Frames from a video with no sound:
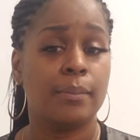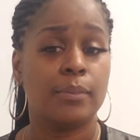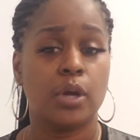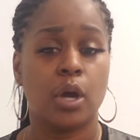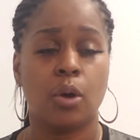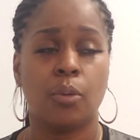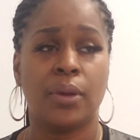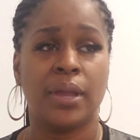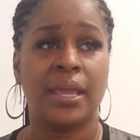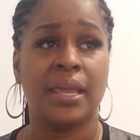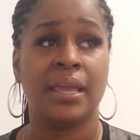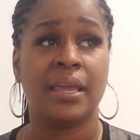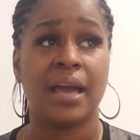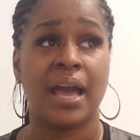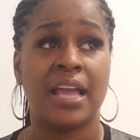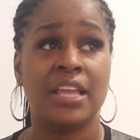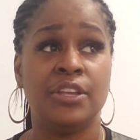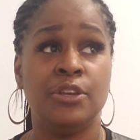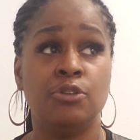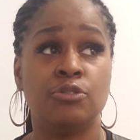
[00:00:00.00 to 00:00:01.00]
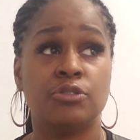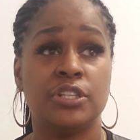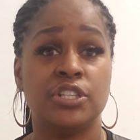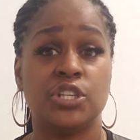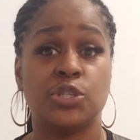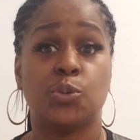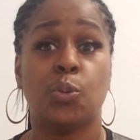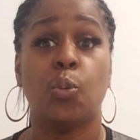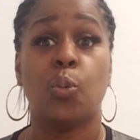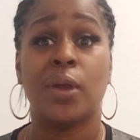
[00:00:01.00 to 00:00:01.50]
I'm going, I usually
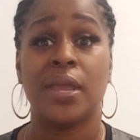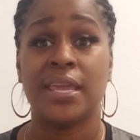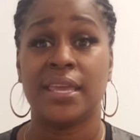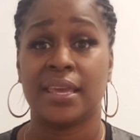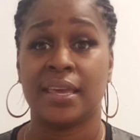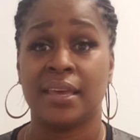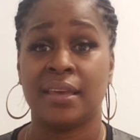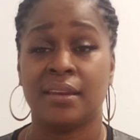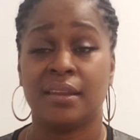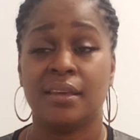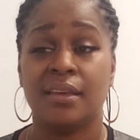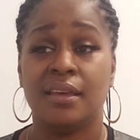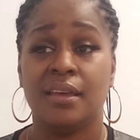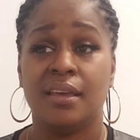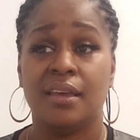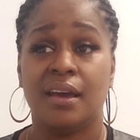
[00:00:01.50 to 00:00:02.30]
just wing it.